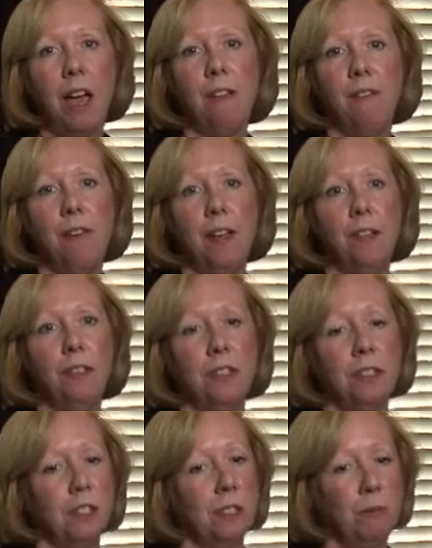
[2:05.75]
I've found
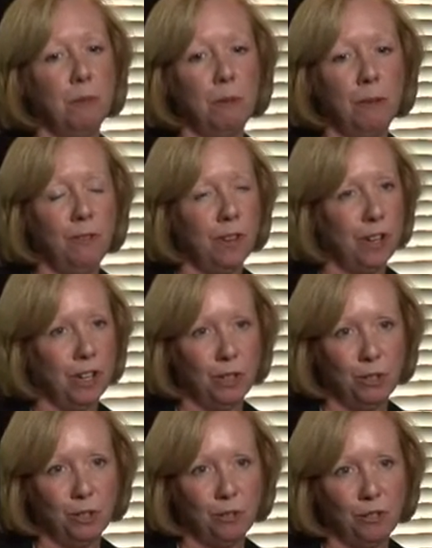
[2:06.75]
the system to be very
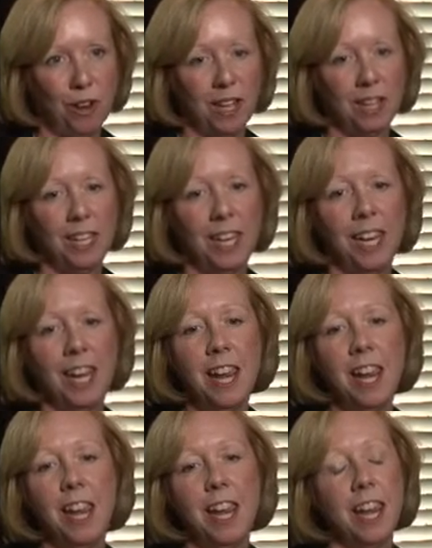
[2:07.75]
user-friendly,
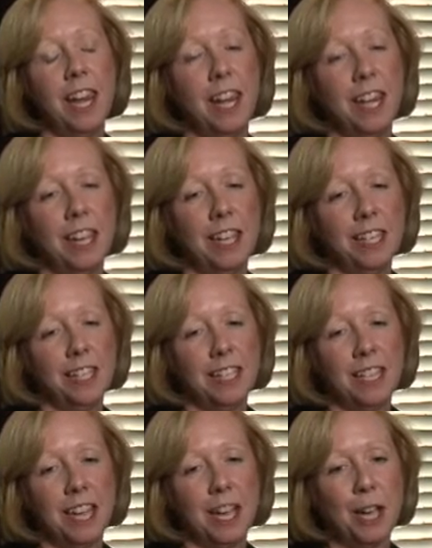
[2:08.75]

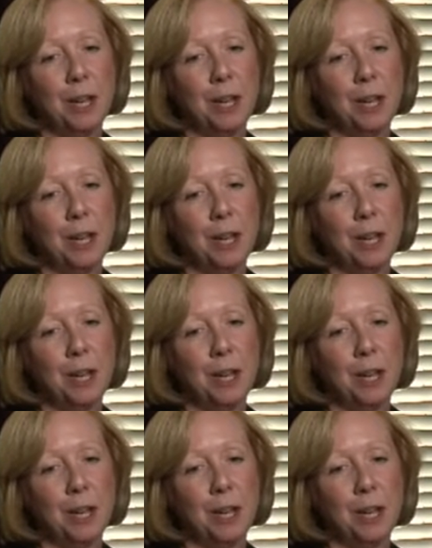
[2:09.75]
and